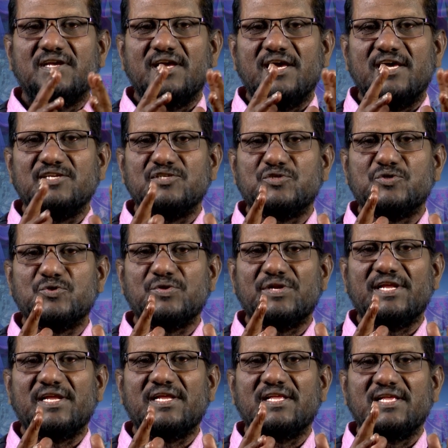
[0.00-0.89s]

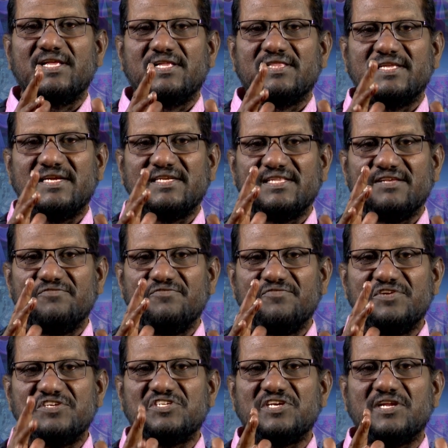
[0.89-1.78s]
ensuring that the
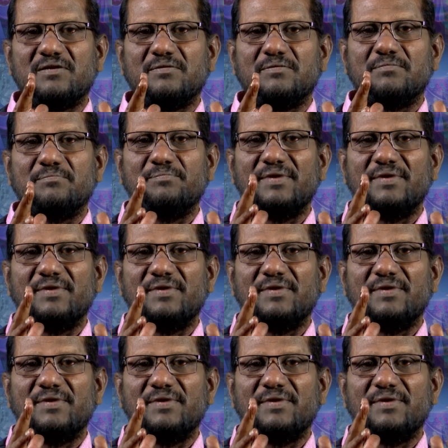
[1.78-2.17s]
vision